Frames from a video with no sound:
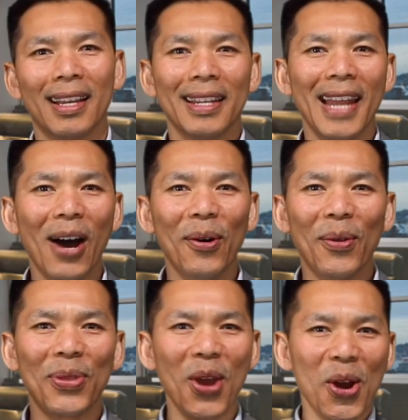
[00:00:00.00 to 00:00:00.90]

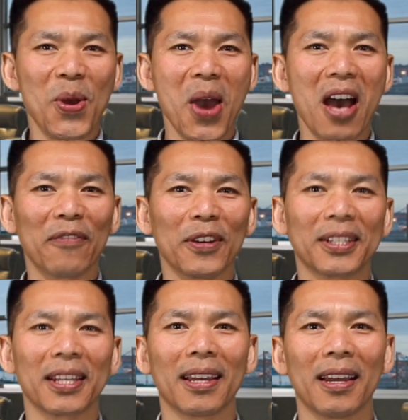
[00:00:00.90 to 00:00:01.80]
Now, there you have
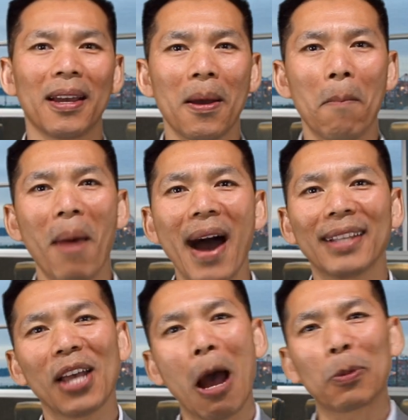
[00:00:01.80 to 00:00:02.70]
it. My
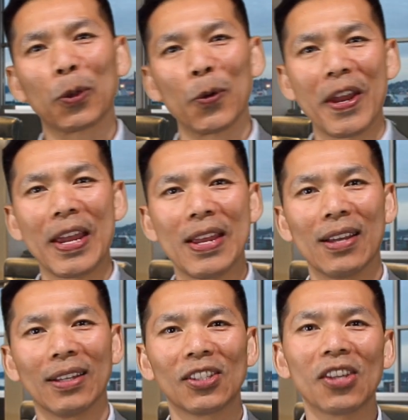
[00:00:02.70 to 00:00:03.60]
top
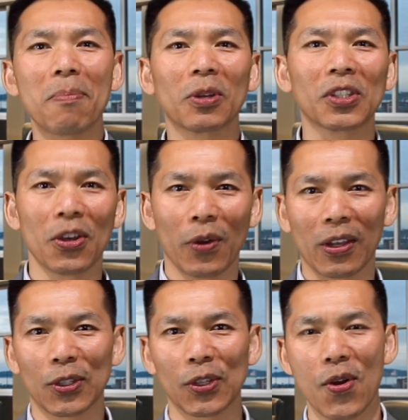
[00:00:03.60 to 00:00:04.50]
three cybersecurity
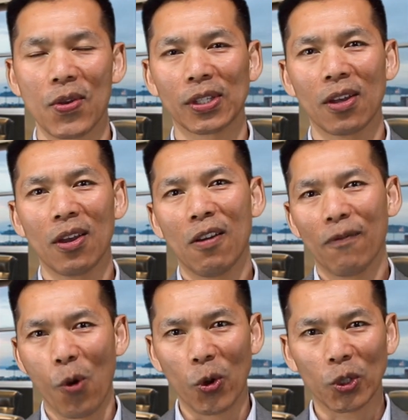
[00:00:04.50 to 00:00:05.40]
concerns
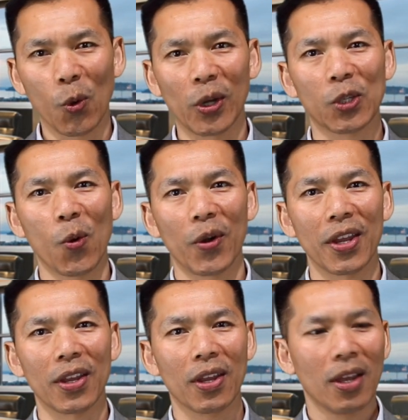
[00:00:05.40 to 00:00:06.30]
for
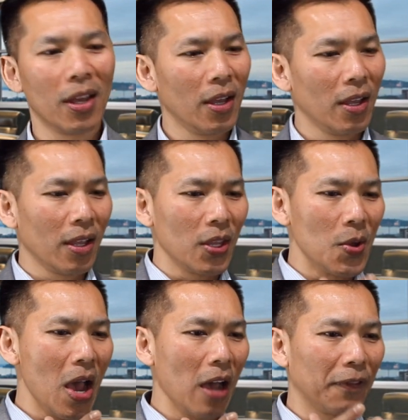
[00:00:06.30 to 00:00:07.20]
2020.
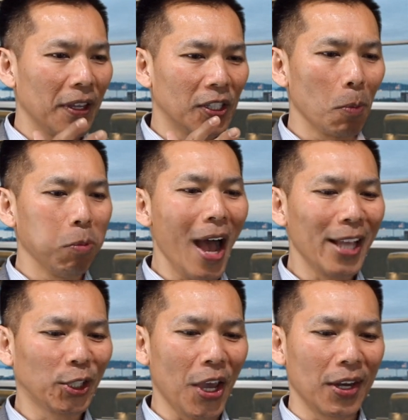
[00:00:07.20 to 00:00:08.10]
You have the
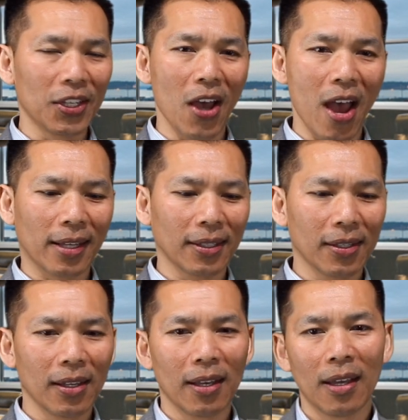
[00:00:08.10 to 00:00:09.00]
supply chain
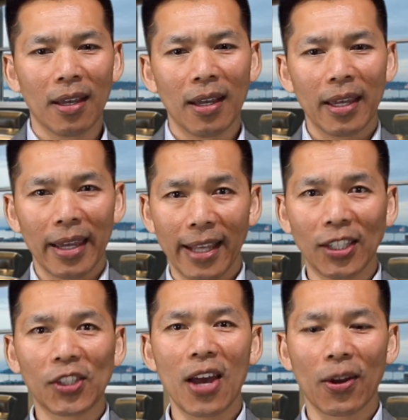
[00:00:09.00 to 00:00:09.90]
attacks,
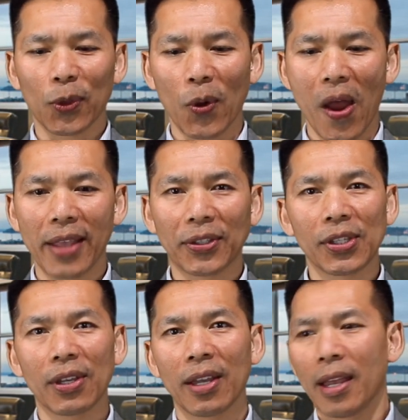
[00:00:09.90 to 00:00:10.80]
insider
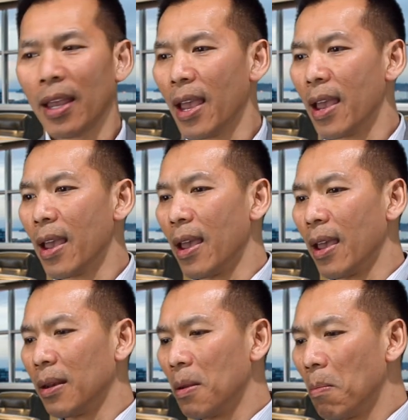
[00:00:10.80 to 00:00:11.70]
threats,
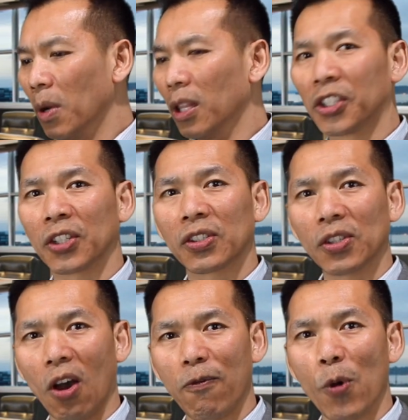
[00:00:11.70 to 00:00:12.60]
and malicious
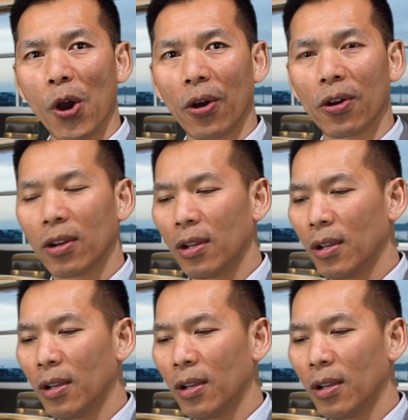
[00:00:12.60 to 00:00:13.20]
software.